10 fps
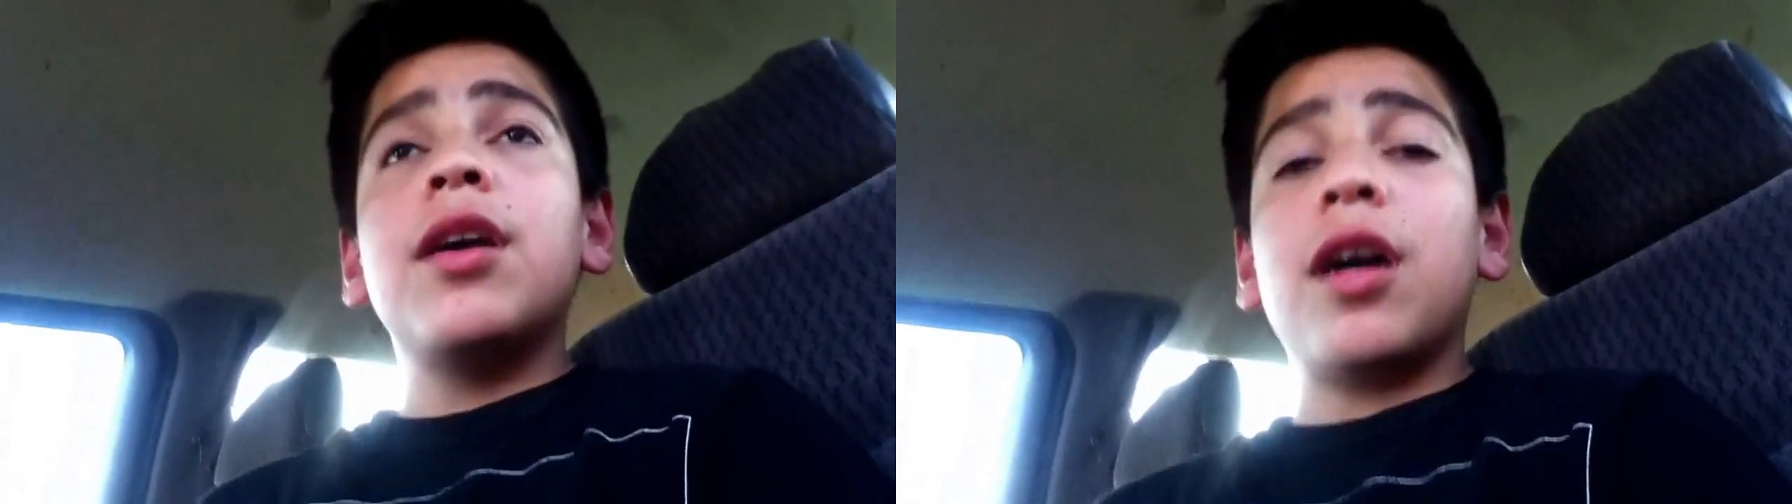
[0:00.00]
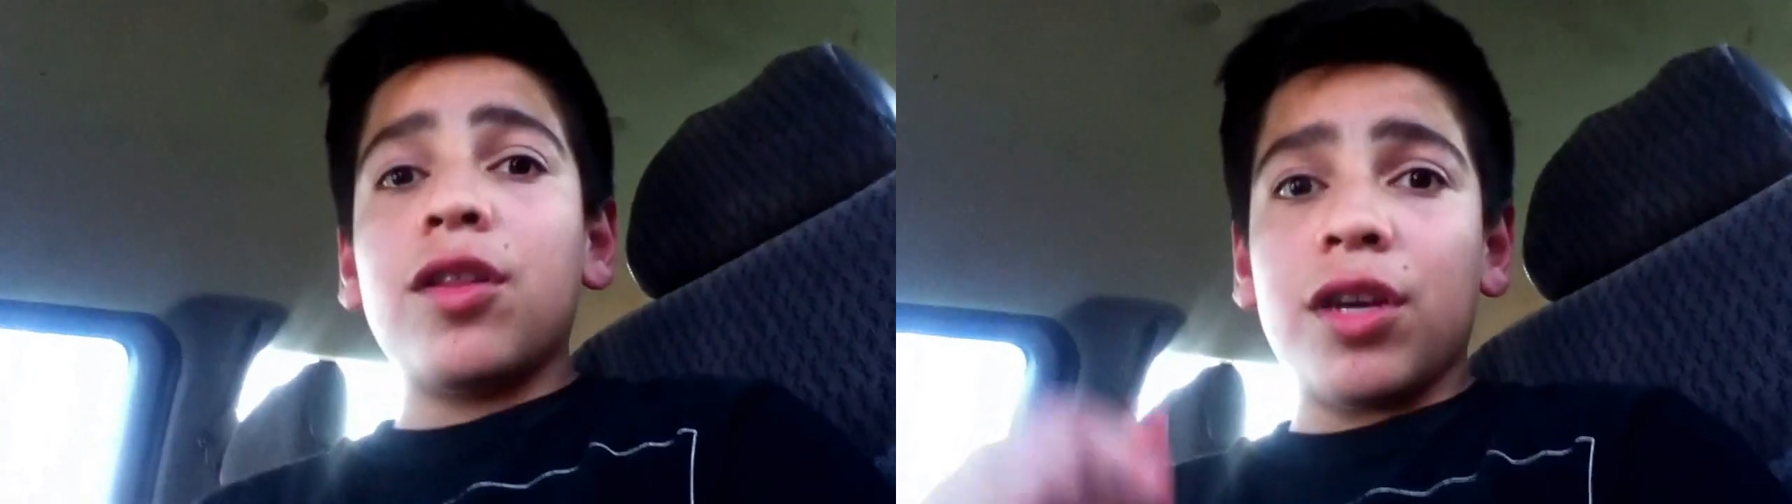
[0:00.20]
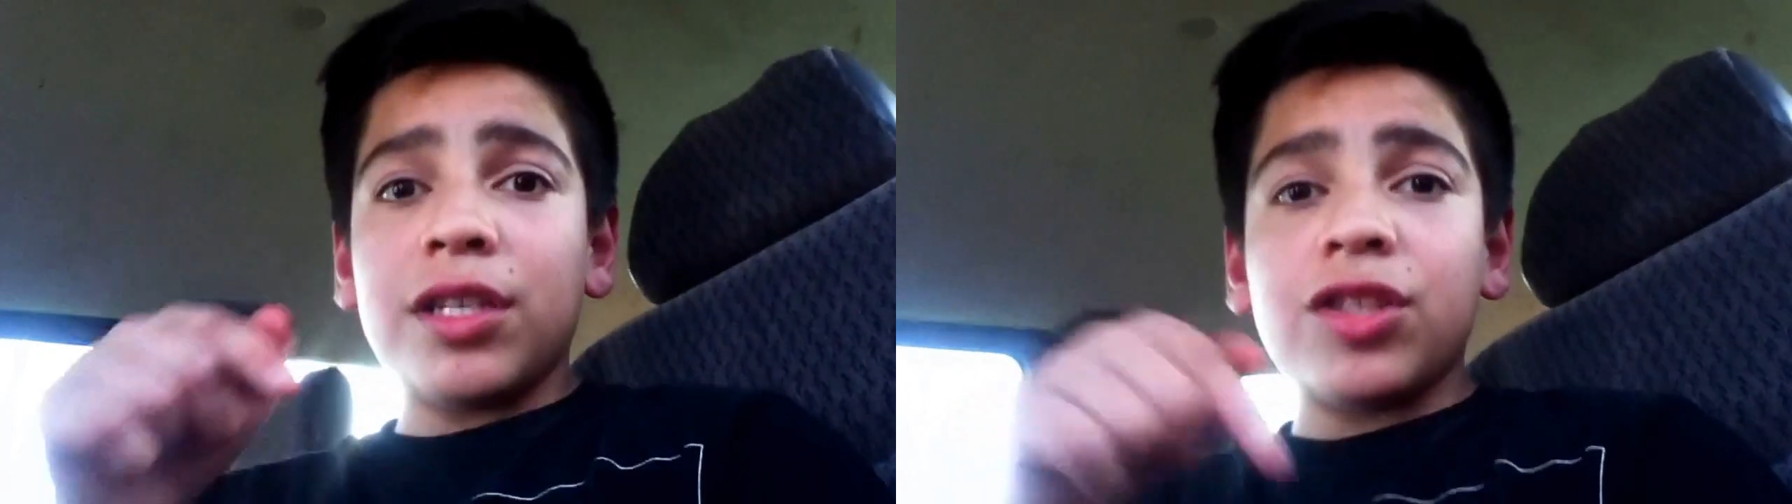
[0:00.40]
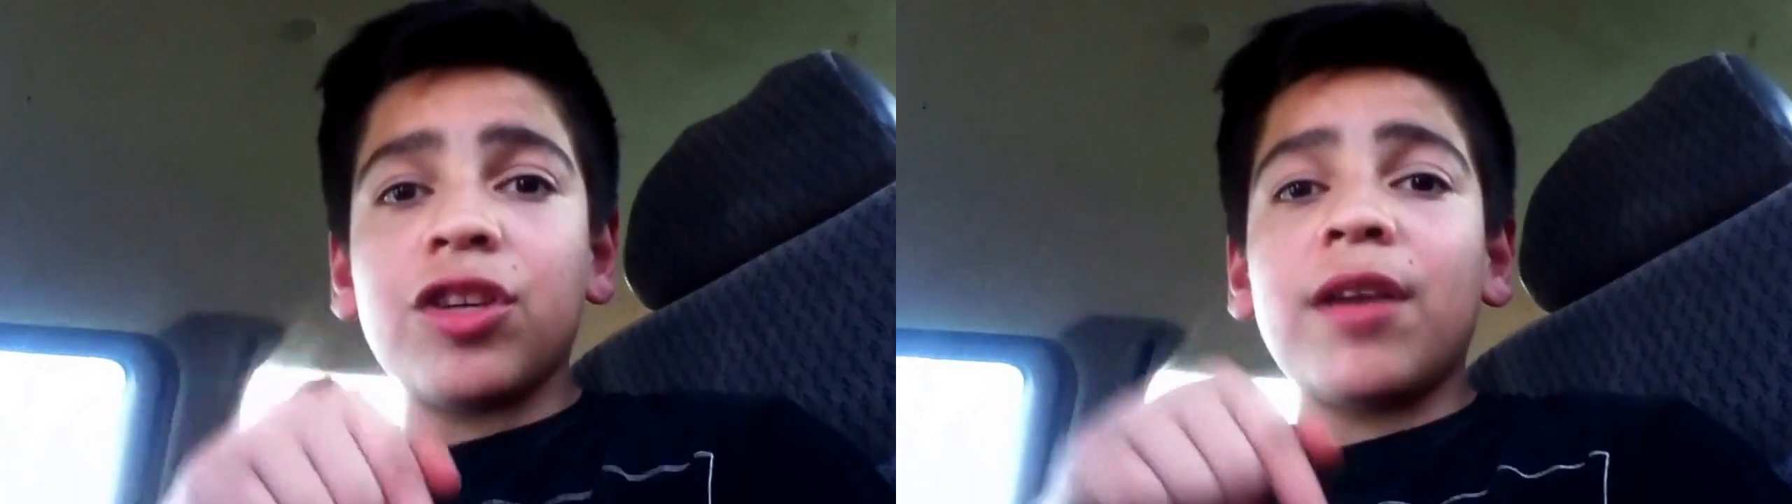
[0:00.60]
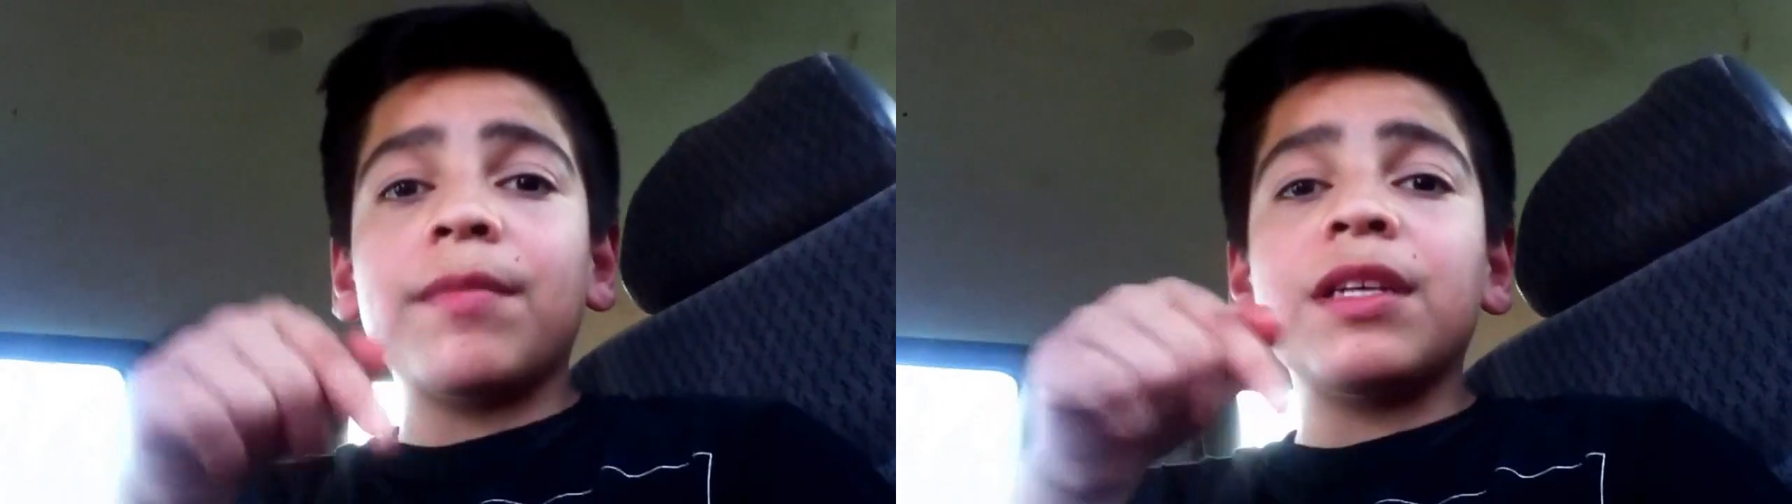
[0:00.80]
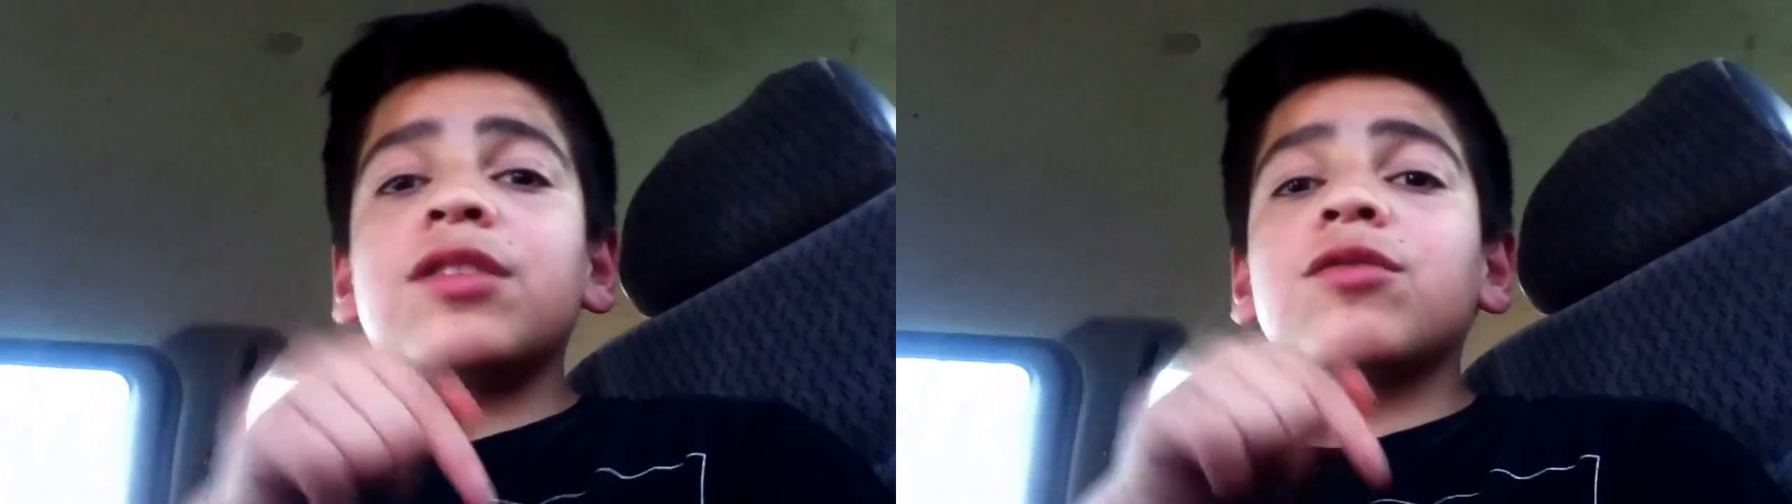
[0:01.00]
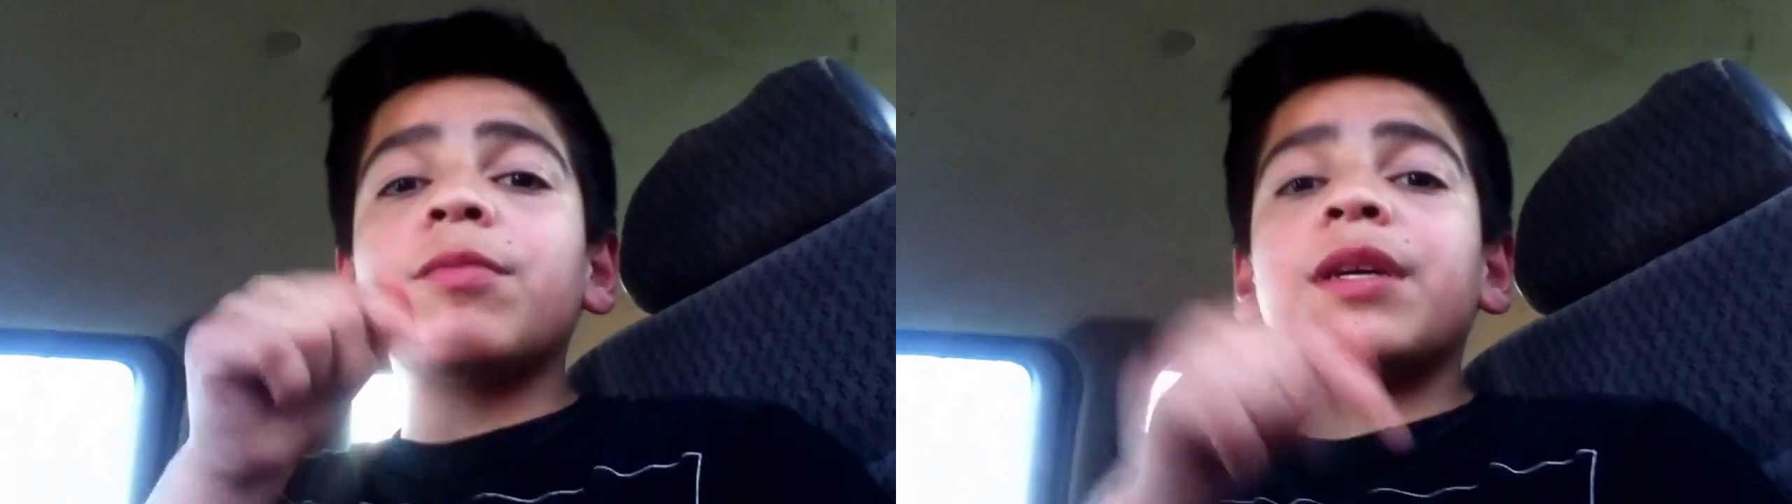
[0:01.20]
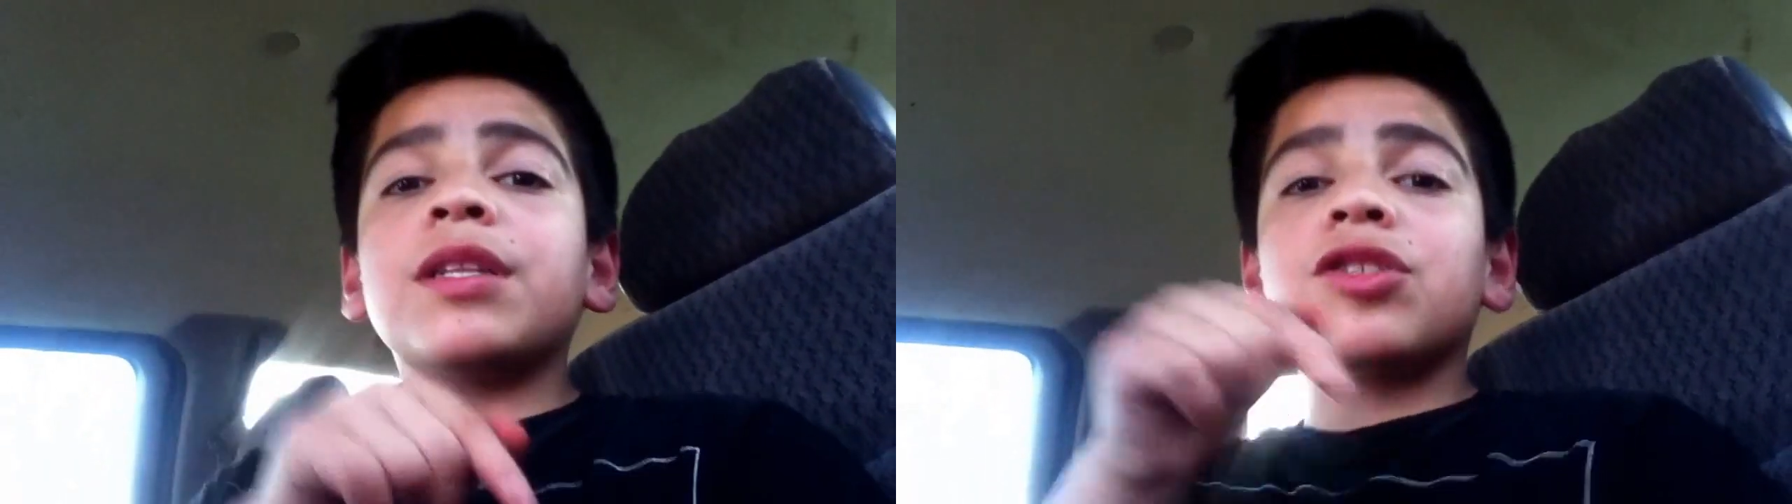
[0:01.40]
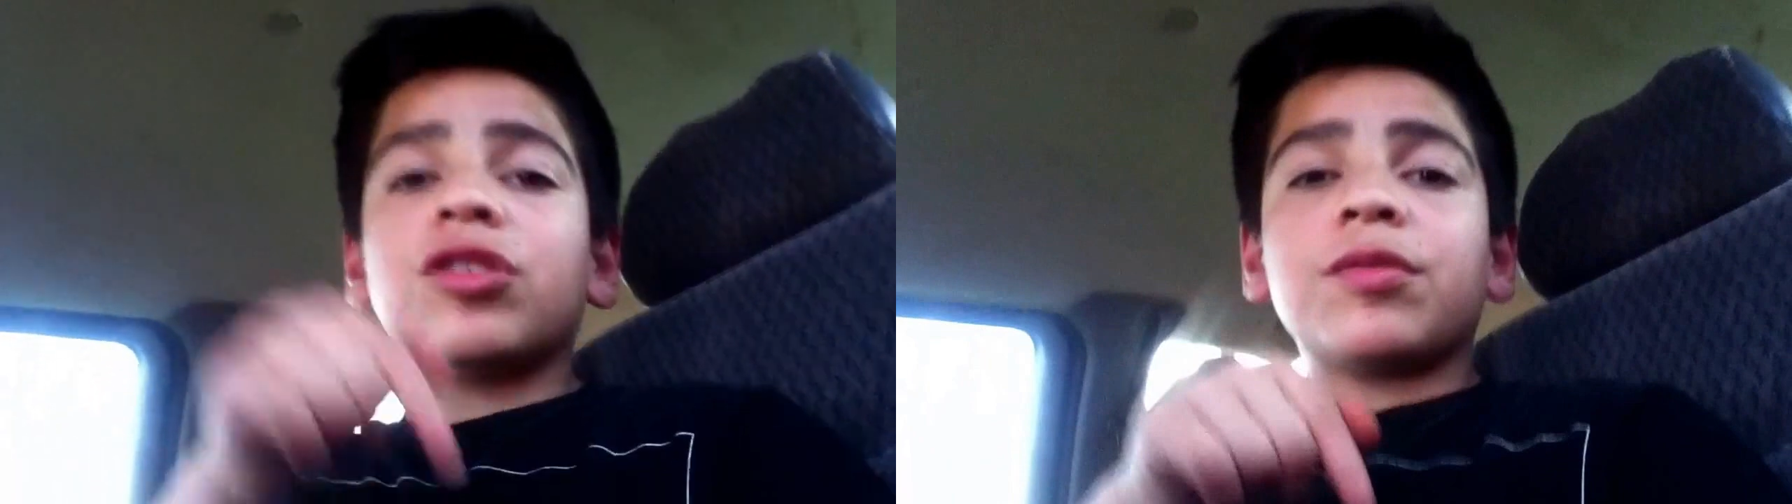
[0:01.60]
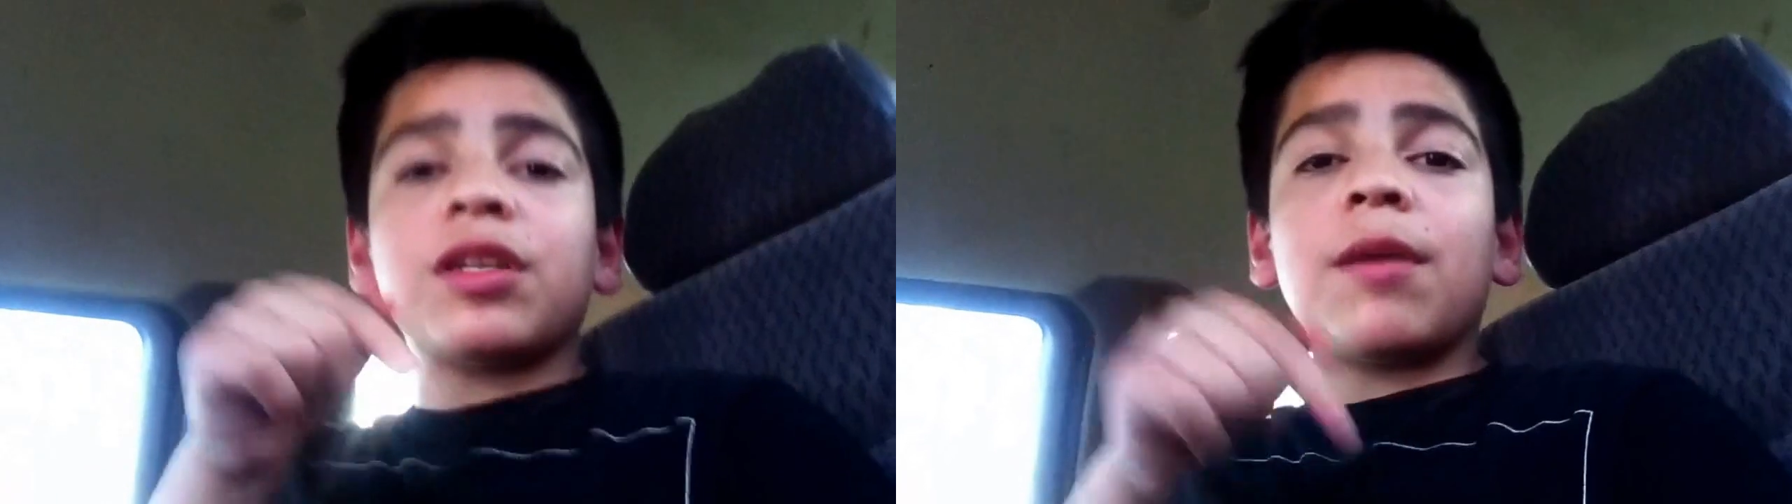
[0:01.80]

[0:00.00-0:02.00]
Their Instagram links will be in the description